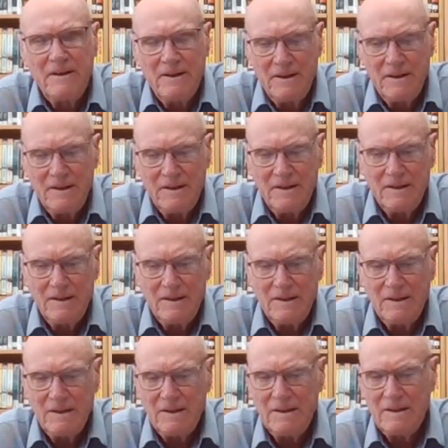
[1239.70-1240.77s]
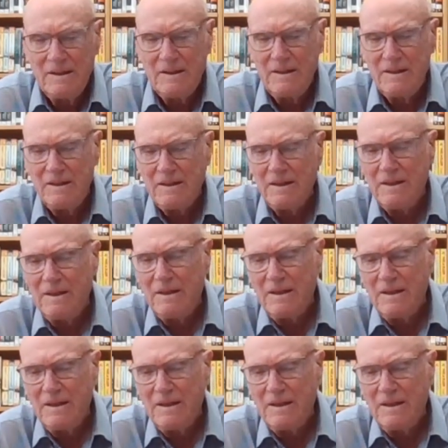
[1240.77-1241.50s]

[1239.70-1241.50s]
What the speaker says: (silence)